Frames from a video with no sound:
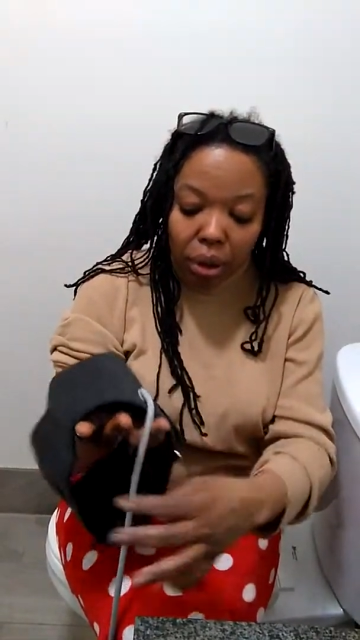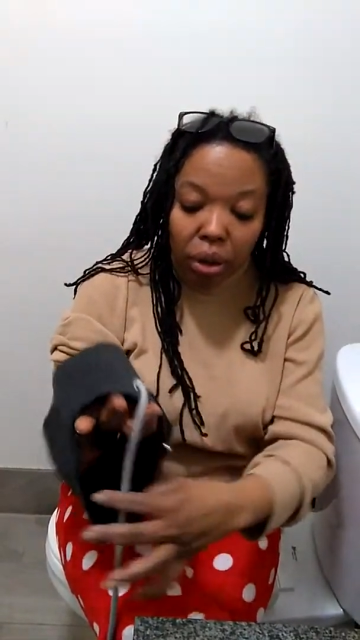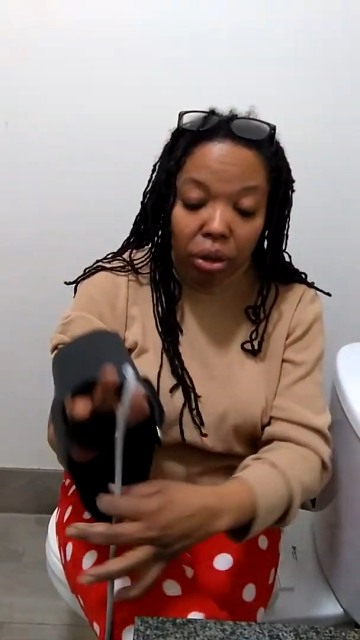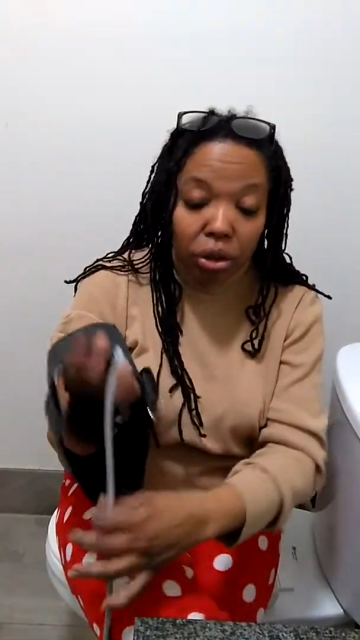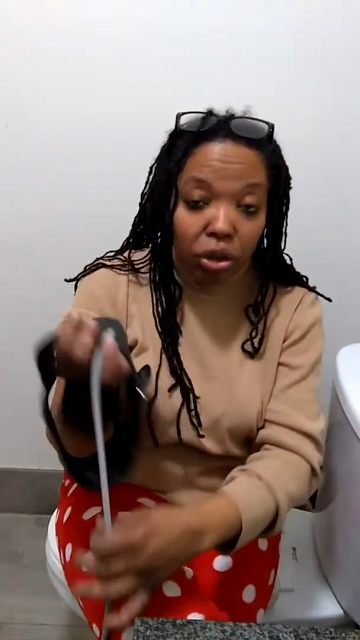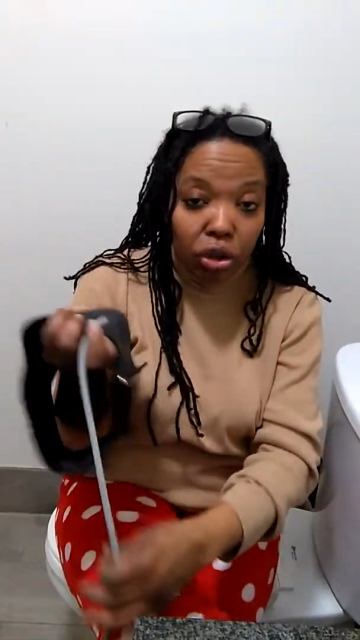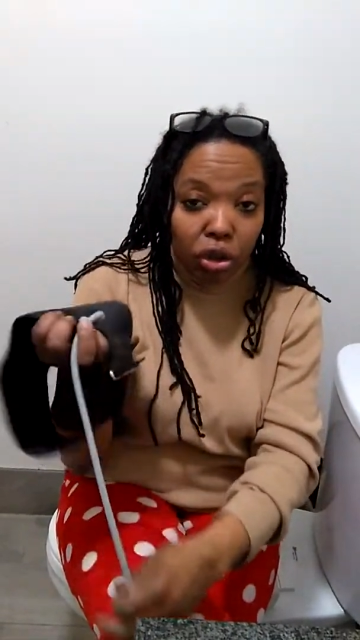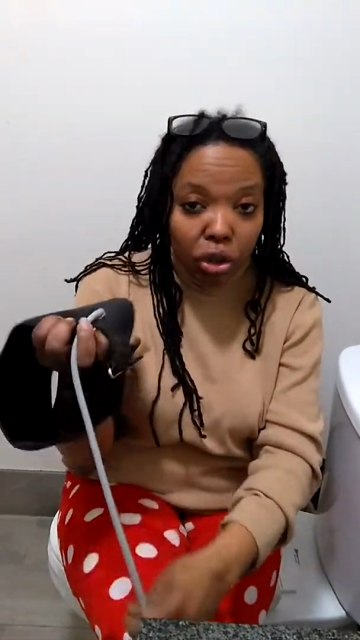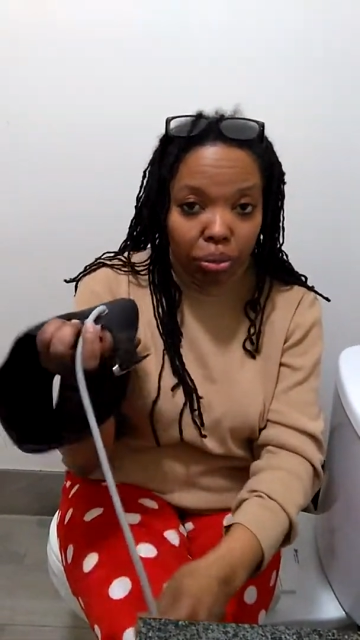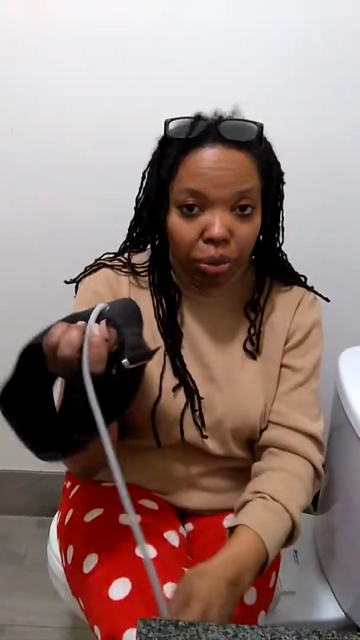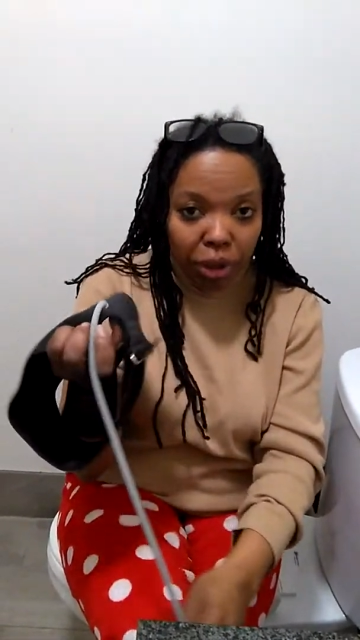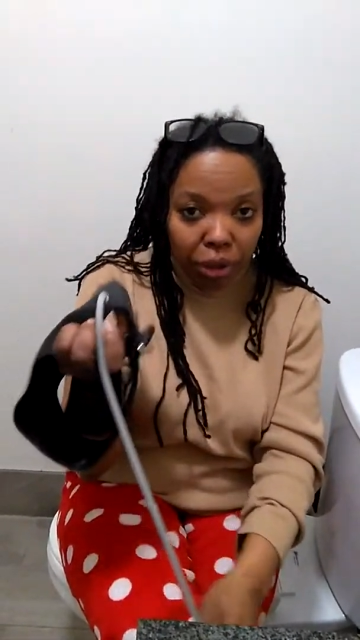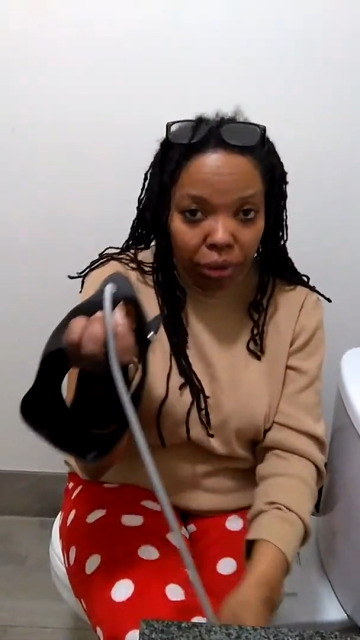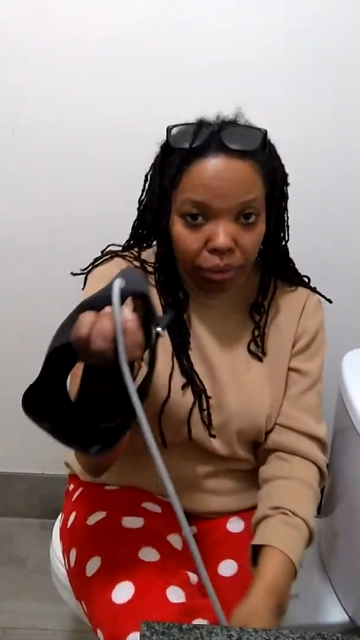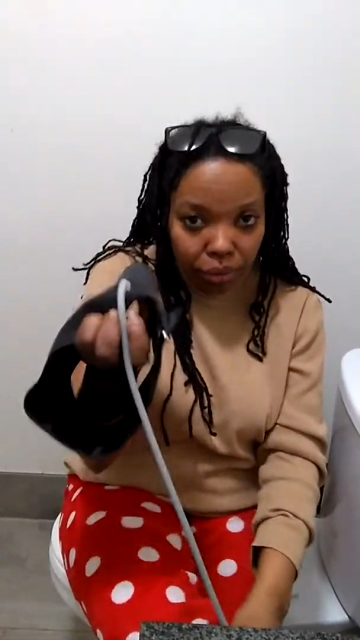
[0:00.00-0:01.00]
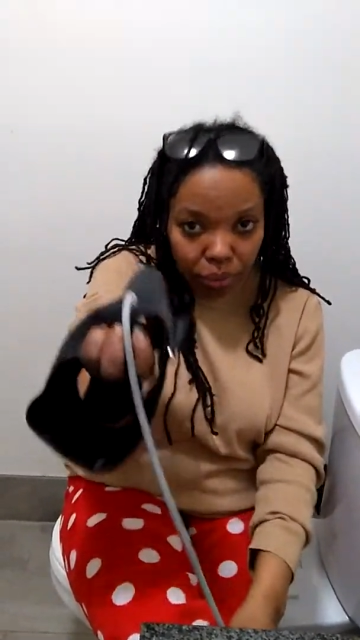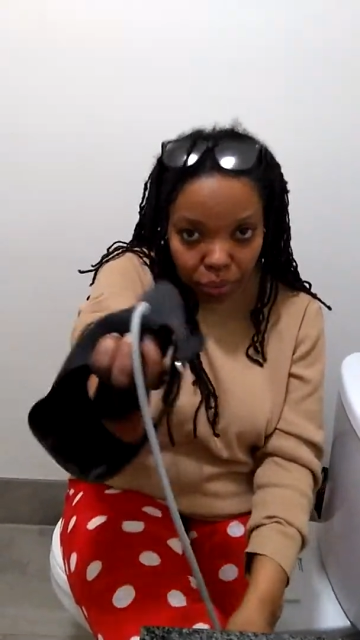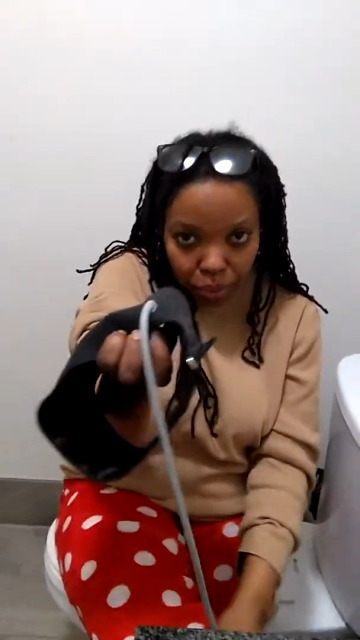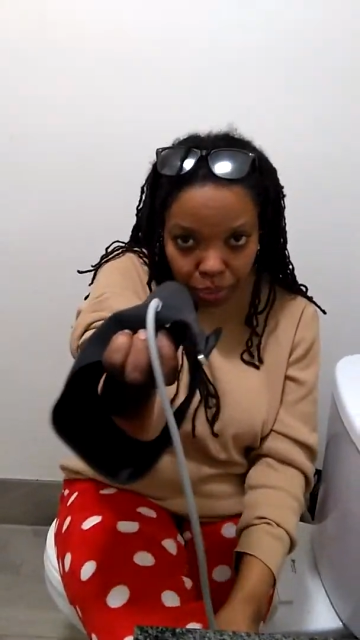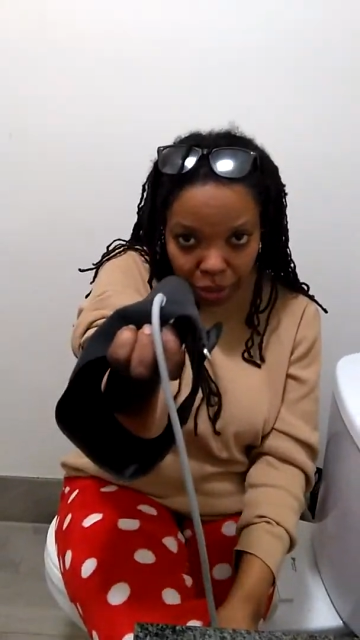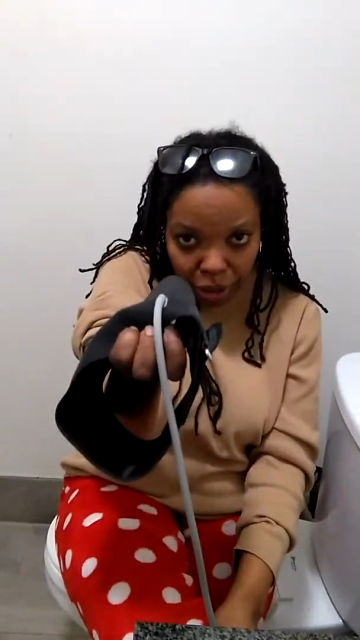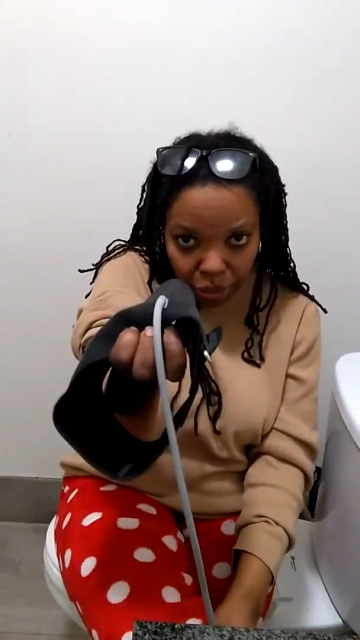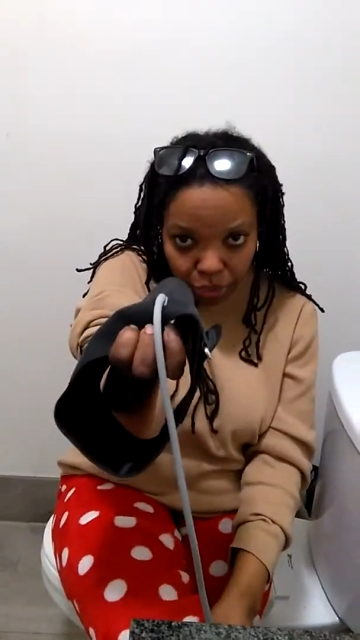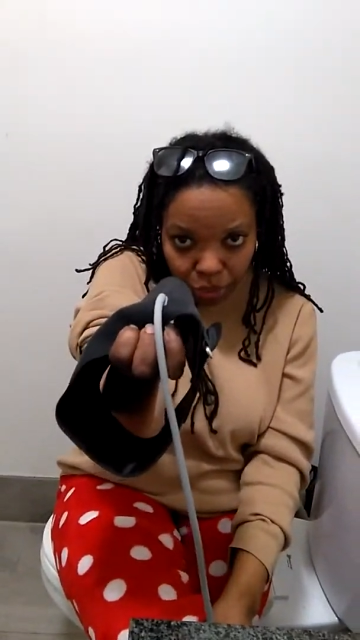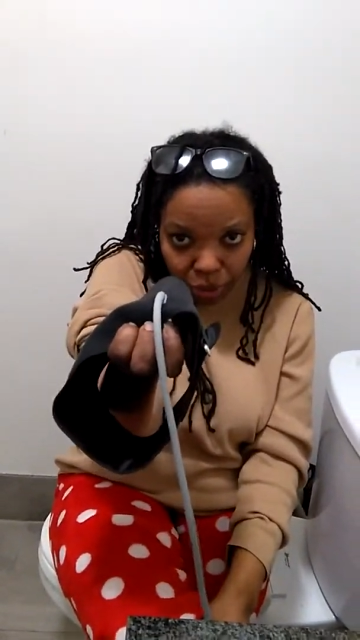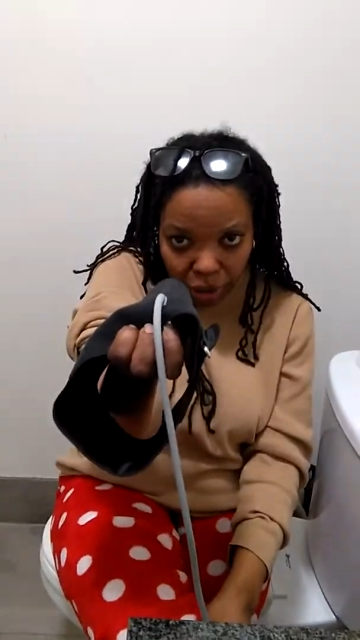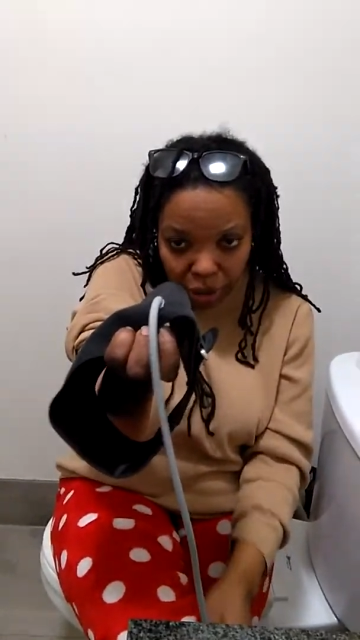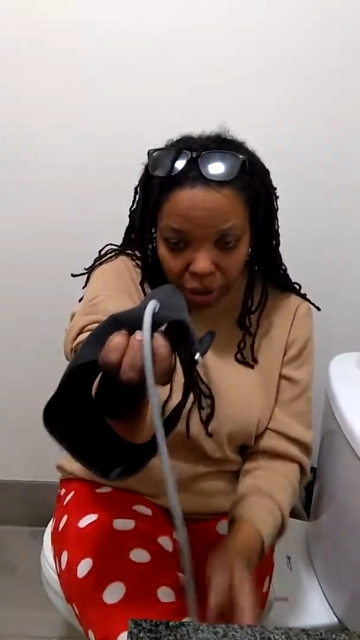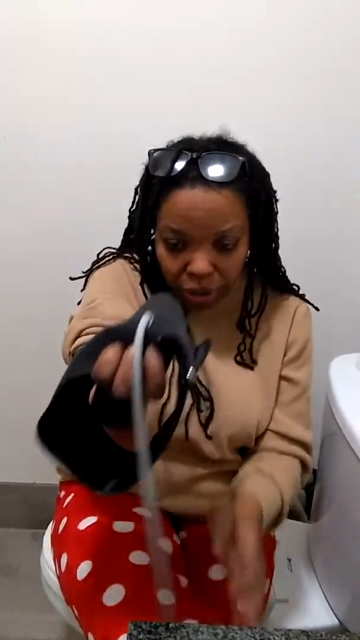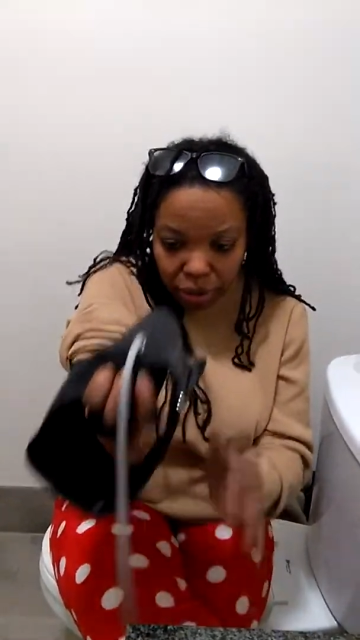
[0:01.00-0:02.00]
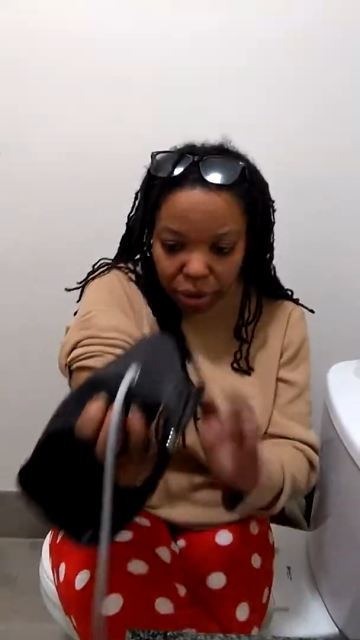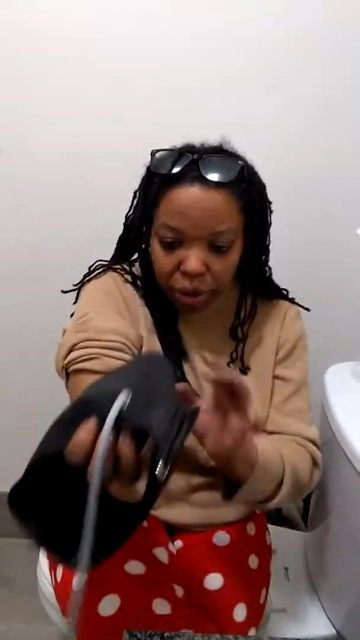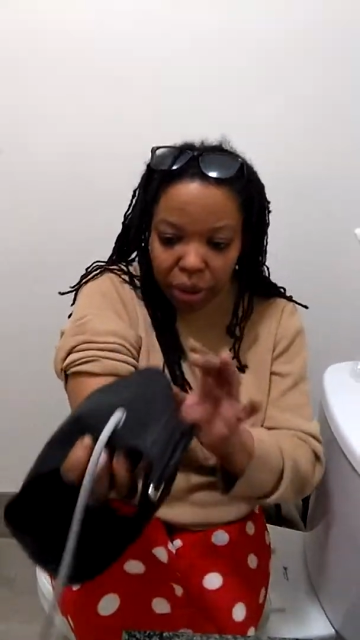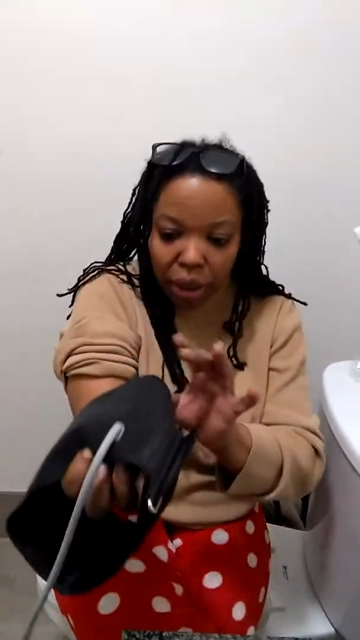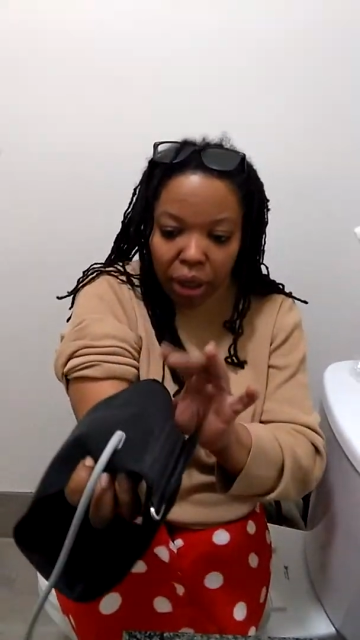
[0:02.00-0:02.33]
The tubing will be at one end